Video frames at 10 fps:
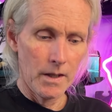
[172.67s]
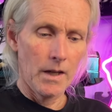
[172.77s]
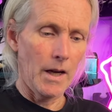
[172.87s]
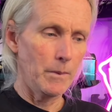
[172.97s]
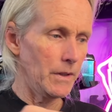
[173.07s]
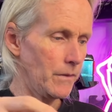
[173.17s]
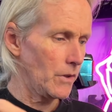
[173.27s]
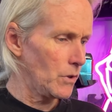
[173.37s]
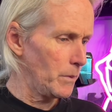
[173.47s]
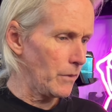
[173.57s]
I believe
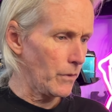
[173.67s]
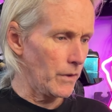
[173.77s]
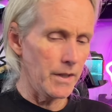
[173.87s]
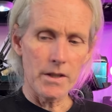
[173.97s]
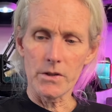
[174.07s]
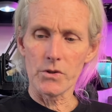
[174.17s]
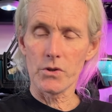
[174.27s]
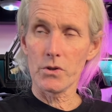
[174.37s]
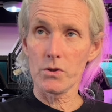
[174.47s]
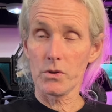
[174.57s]
this should be for the
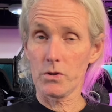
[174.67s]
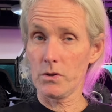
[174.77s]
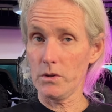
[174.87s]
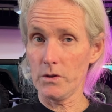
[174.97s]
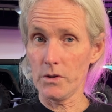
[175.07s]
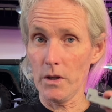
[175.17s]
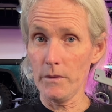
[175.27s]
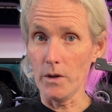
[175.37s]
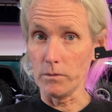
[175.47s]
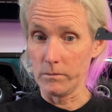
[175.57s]

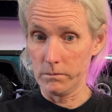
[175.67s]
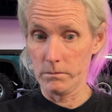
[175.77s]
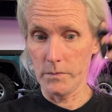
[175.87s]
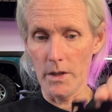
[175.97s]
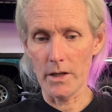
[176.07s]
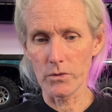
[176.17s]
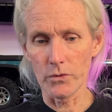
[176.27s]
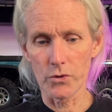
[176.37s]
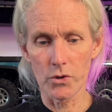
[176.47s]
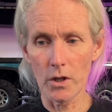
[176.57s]
servo, the
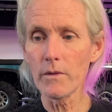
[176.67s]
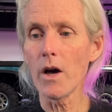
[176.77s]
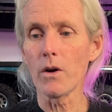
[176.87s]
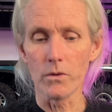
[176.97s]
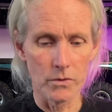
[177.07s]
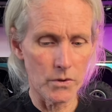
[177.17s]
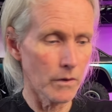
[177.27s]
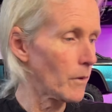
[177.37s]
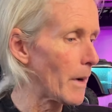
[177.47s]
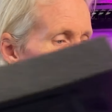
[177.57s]
actual
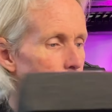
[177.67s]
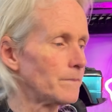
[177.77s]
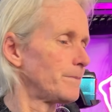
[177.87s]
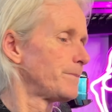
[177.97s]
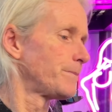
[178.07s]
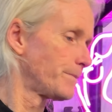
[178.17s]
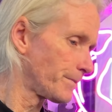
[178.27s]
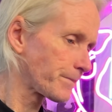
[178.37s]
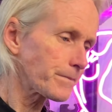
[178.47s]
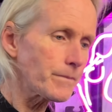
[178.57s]
servo mount.
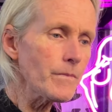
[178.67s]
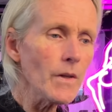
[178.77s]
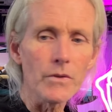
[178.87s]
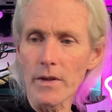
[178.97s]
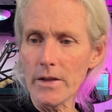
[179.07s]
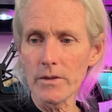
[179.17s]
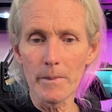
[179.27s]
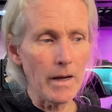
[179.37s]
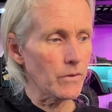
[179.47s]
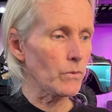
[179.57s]
So that's in the
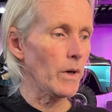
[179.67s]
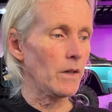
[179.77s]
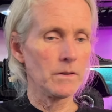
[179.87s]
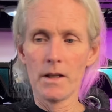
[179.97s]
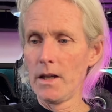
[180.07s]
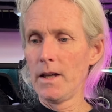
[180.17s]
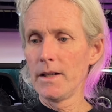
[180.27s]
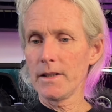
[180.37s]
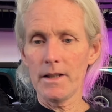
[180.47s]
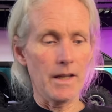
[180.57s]
box as well.
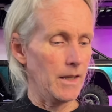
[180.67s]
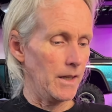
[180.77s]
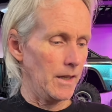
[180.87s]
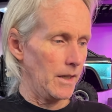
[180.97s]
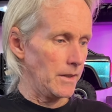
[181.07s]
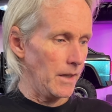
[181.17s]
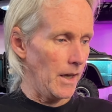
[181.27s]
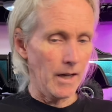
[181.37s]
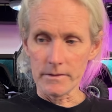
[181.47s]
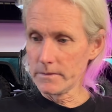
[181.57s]
And
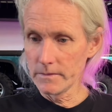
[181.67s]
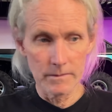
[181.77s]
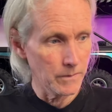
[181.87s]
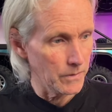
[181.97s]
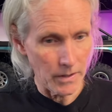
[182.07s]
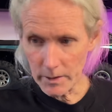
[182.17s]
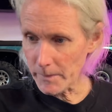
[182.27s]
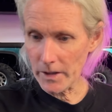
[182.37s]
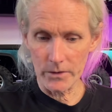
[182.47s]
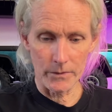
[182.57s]
yeah, set the
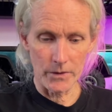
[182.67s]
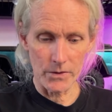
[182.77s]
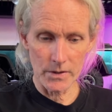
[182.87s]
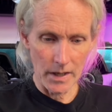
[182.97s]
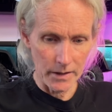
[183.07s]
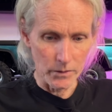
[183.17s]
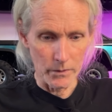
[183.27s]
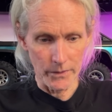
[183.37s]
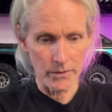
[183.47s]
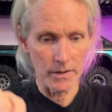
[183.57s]
box off to the side. No
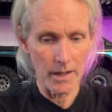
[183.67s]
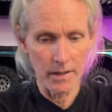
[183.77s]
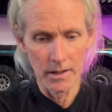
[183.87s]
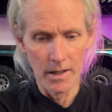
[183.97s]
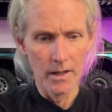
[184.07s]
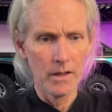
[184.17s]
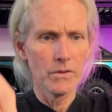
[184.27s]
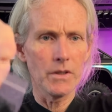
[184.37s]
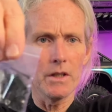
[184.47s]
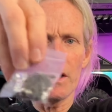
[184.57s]
one wants to see that.
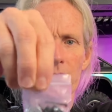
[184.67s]
So you get all your